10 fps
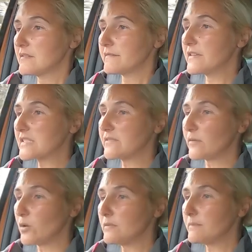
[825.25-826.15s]
First of
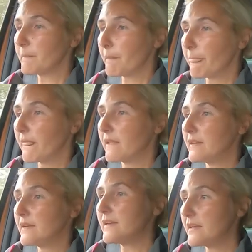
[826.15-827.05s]
all,
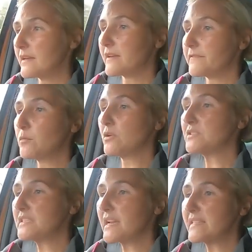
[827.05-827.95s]
if you
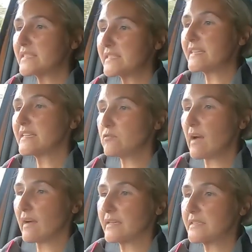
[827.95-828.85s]
want a nice steady
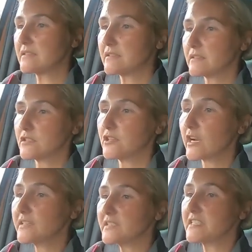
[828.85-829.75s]
ride, you're
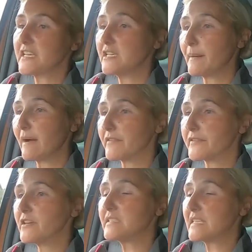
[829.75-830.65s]
going to need about
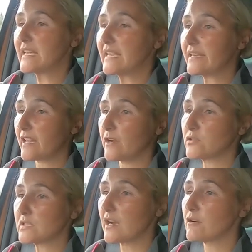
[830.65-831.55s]
30
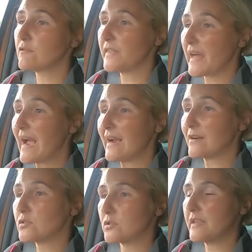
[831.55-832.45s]
kilos over that
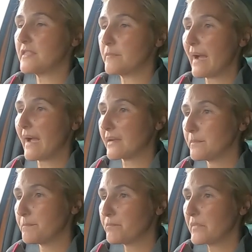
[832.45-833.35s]
axle in the back.
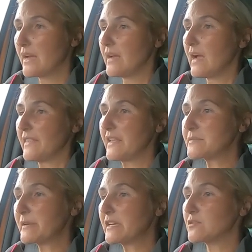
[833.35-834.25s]
And that's
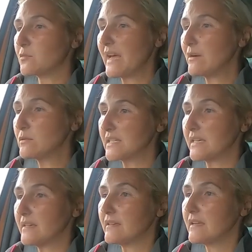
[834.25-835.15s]
because without
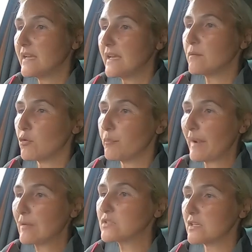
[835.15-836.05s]
it, it will
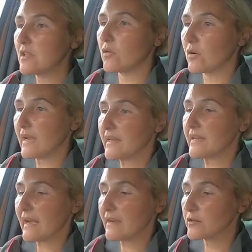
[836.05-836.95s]
bounce along like a
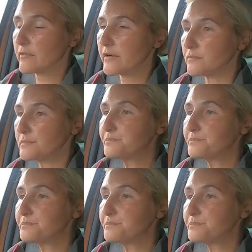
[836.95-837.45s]
kangaroo.